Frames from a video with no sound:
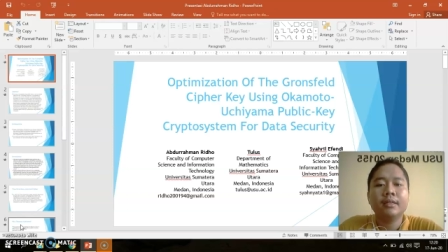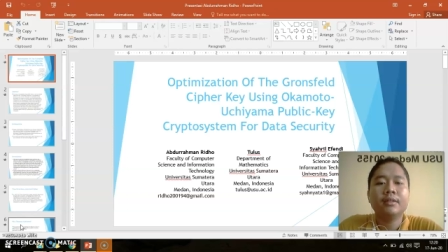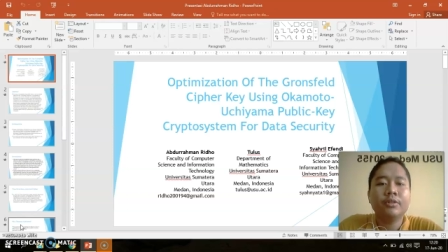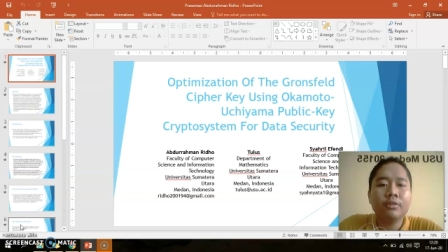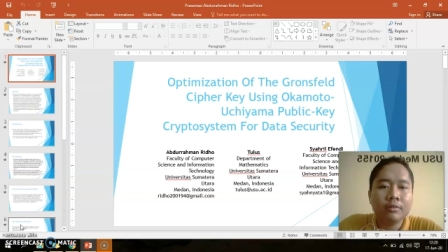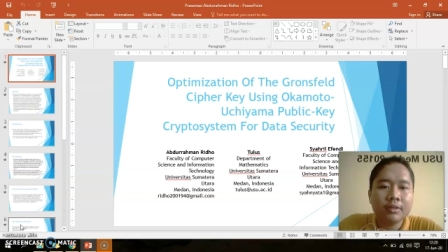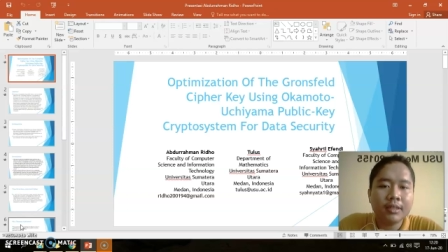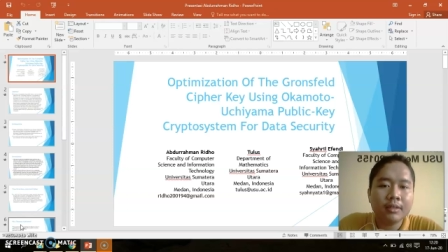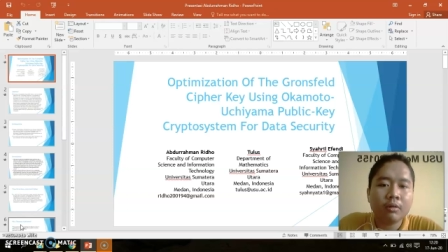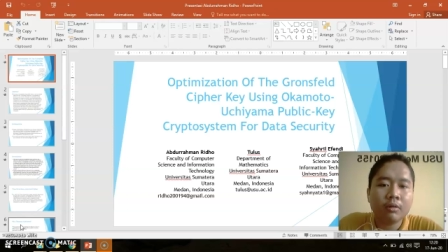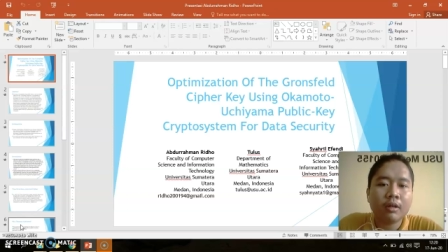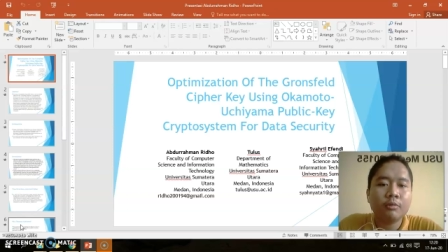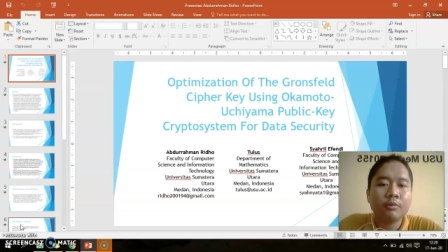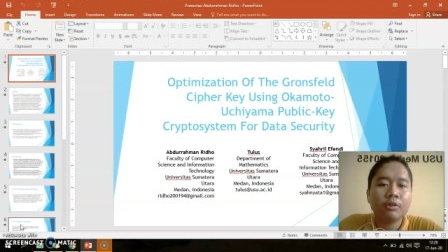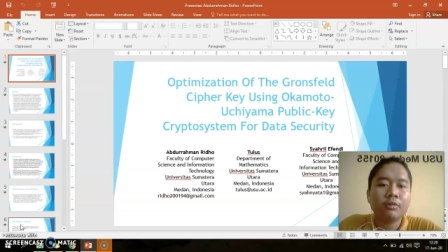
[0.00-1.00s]
using
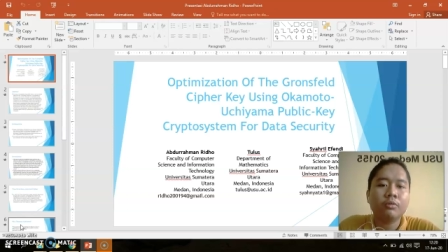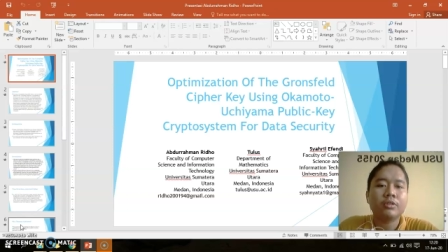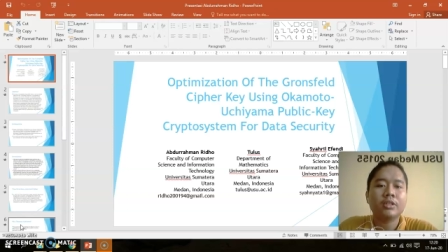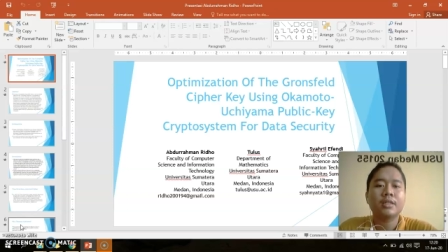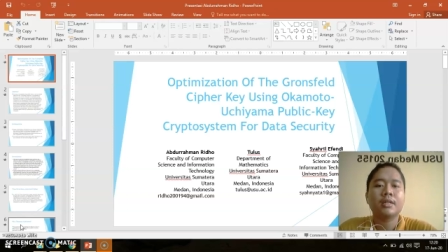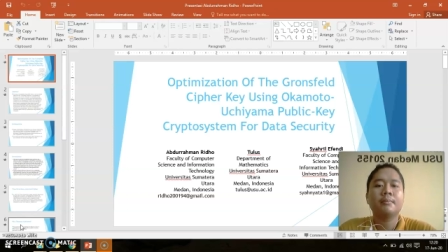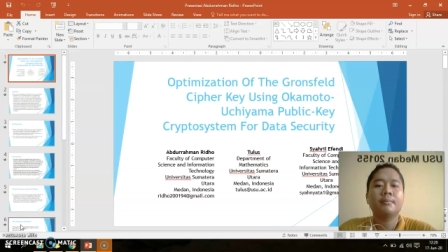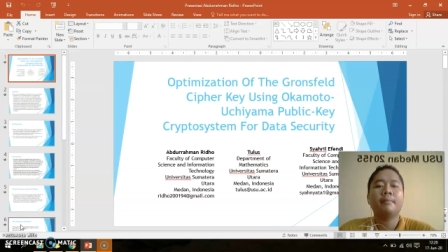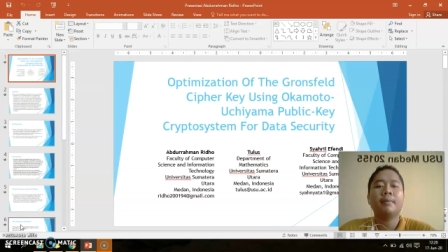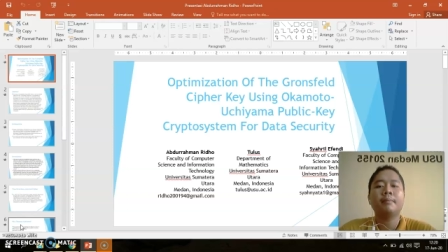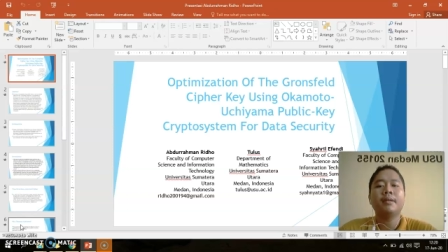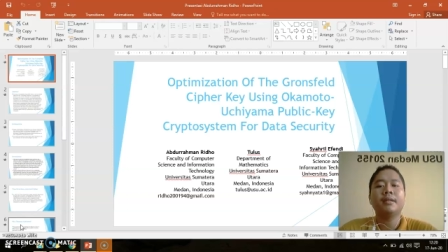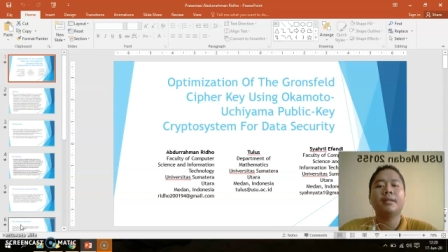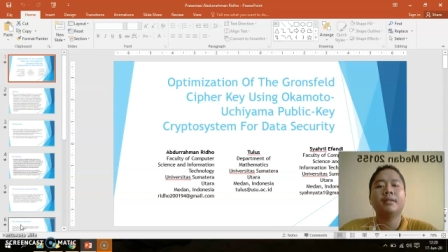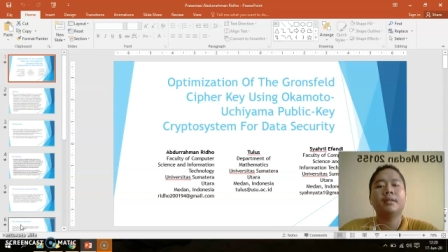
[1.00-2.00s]
Okamoto Uchiyama
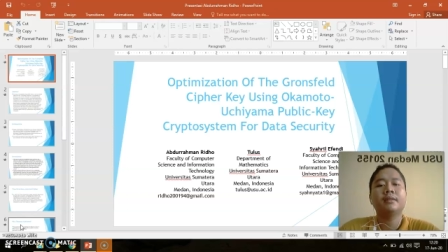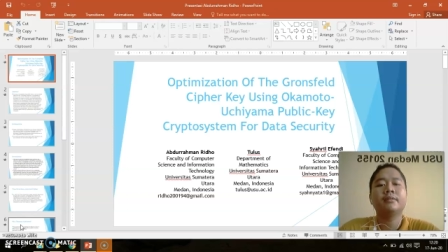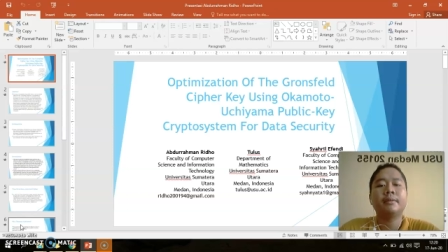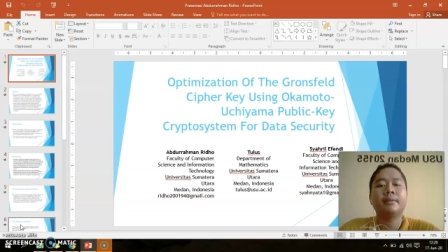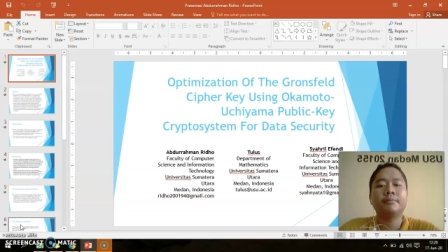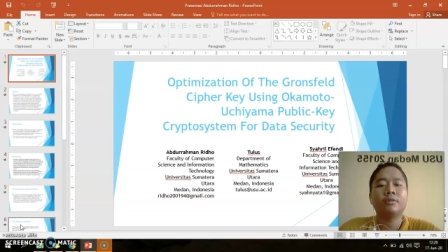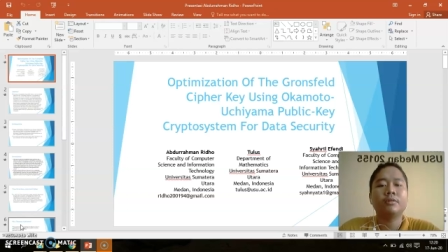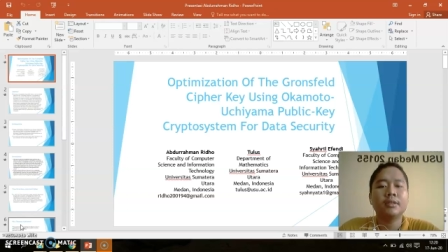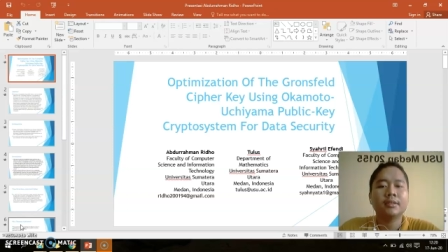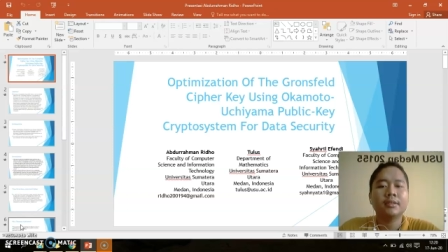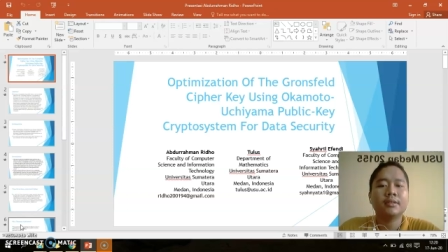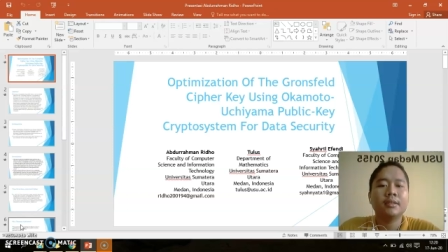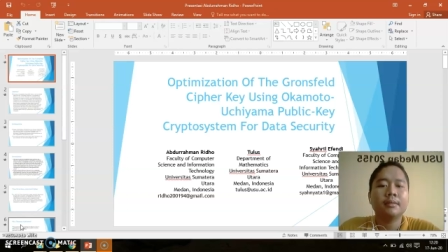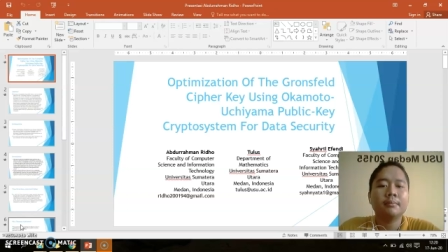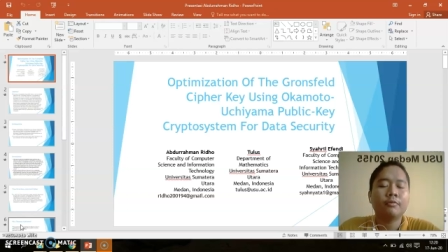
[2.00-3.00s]
Public Key
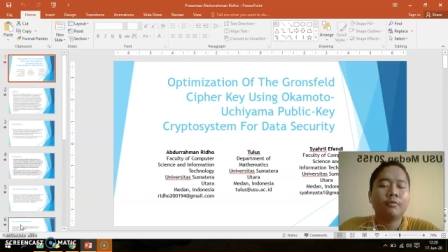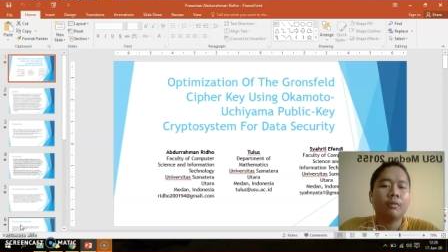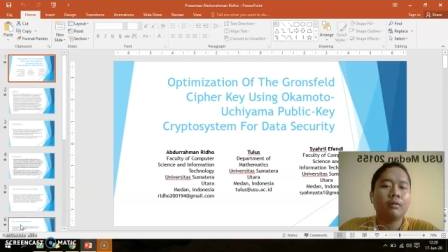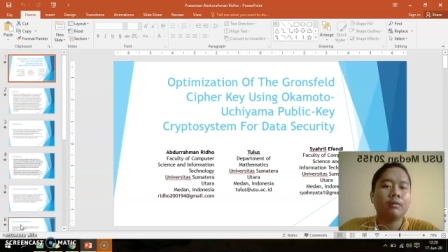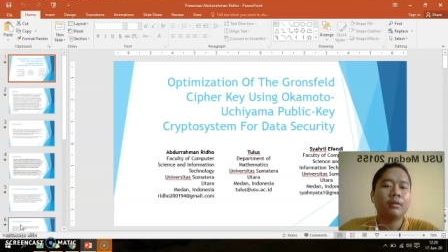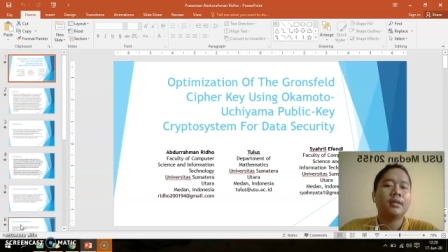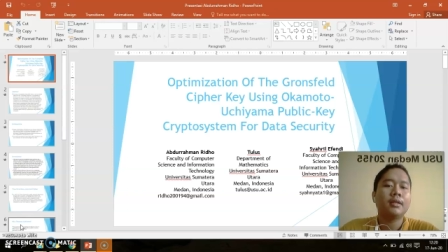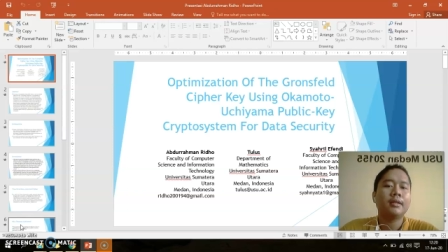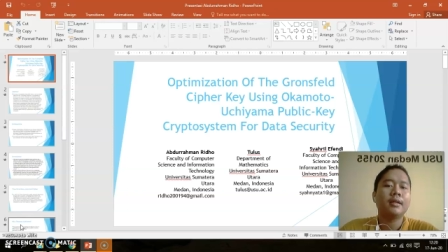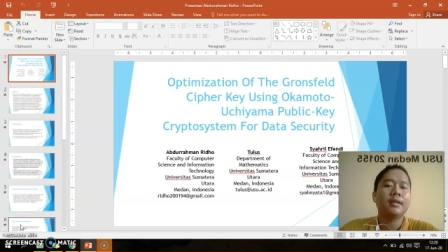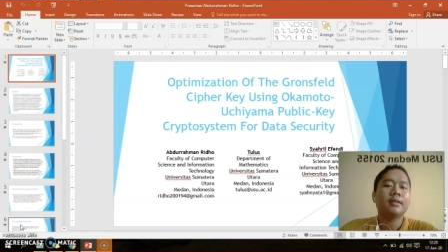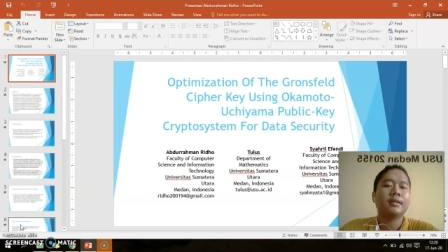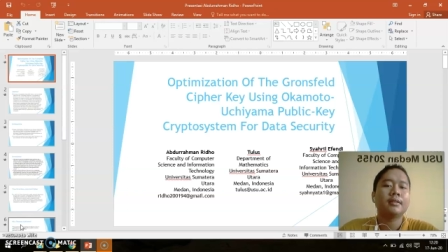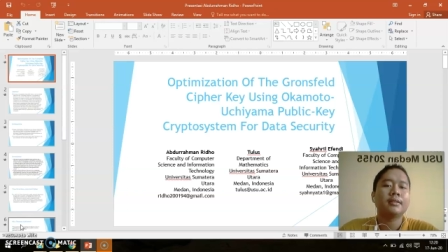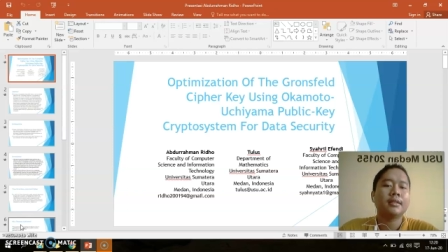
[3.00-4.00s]
Cryptosystem for
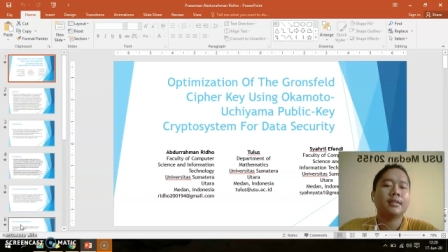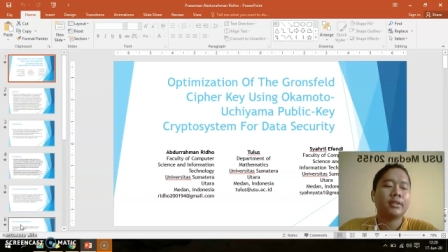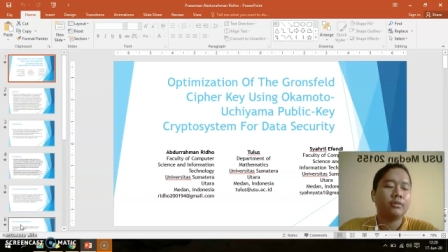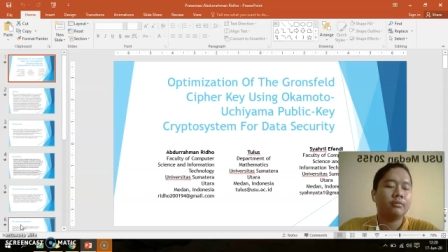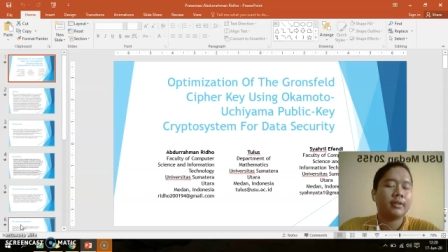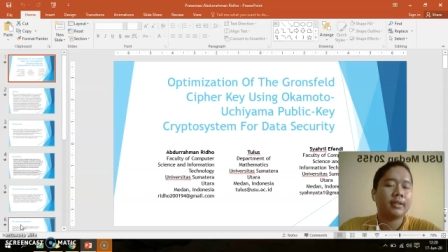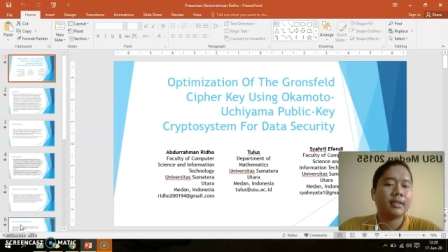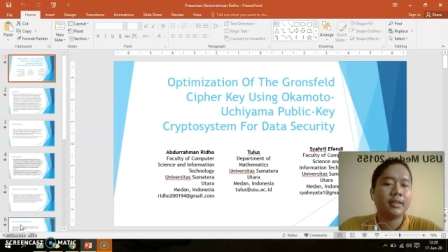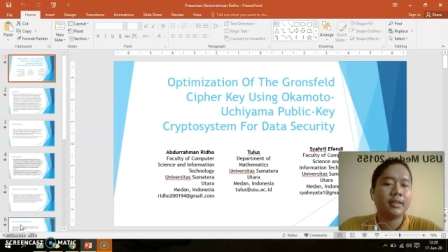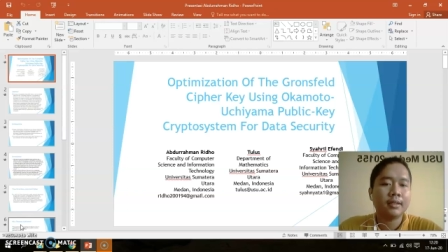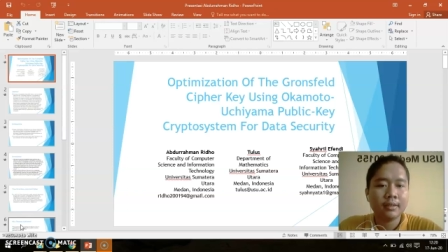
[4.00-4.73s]
Data Security.